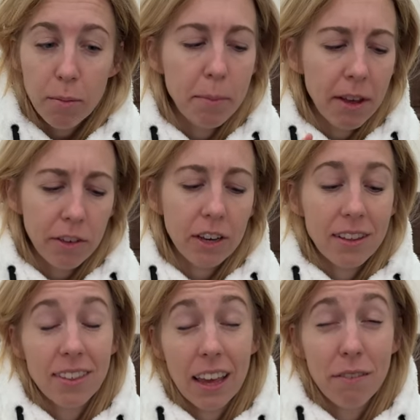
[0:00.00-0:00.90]
I'm definitely gonna
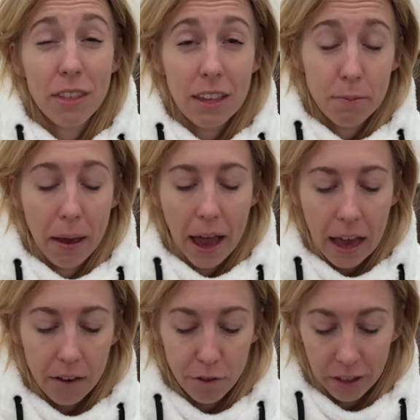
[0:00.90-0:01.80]
save this
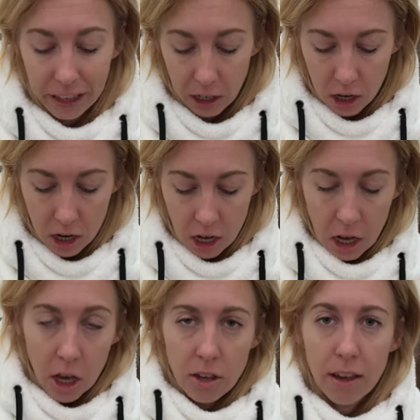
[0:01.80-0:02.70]
bag for later
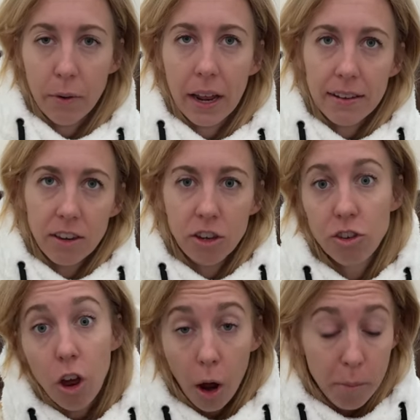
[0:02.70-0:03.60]
so that when
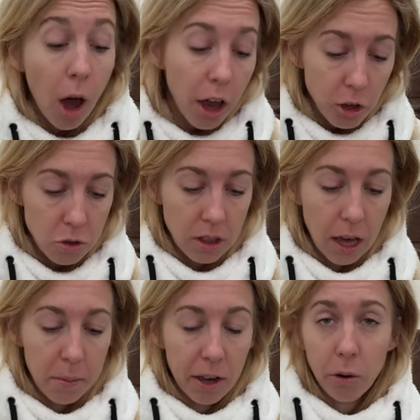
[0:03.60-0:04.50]
I'm not using
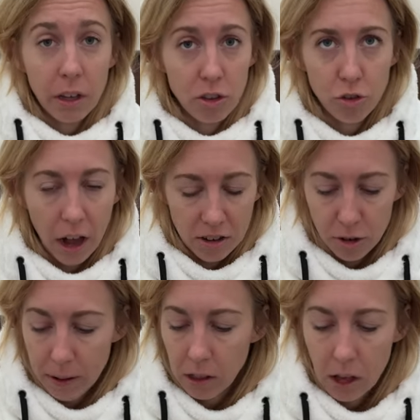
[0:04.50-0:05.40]
them, they don't get scratched in
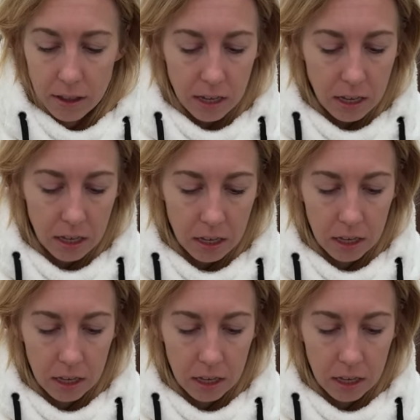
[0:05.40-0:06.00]
my closet.